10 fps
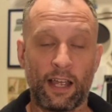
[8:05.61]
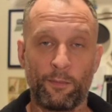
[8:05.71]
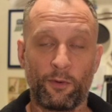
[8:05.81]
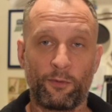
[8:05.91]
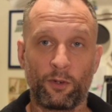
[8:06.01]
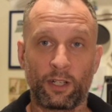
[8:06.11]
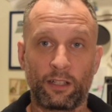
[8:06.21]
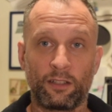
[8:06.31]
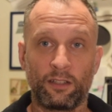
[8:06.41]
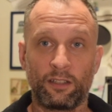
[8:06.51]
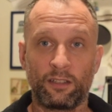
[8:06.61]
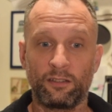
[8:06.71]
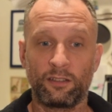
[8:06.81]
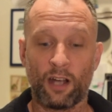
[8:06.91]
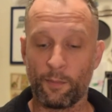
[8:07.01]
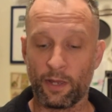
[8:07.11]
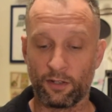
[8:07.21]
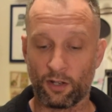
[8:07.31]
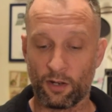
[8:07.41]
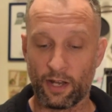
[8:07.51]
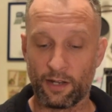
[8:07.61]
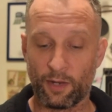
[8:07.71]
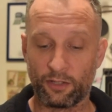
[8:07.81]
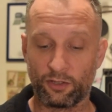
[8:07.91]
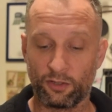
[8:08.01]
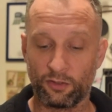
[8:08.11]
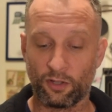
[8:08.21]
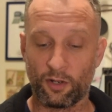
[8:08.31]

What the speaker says: before comment on any of my shows,